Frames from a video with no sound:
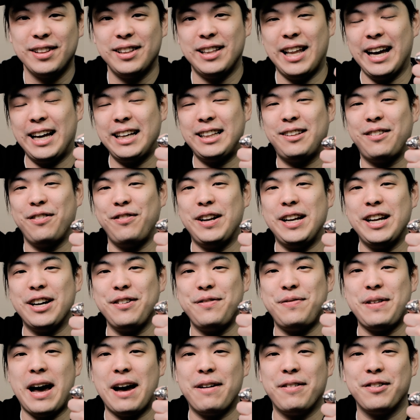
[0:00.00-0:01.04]
Like the video
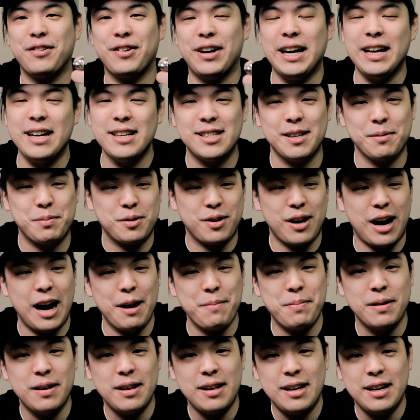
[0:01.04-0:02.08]
if you haven't already.
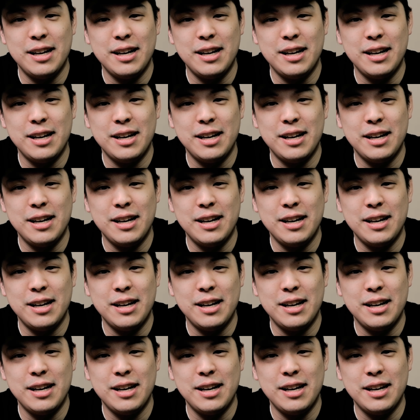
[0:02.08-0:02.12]
Subscribe.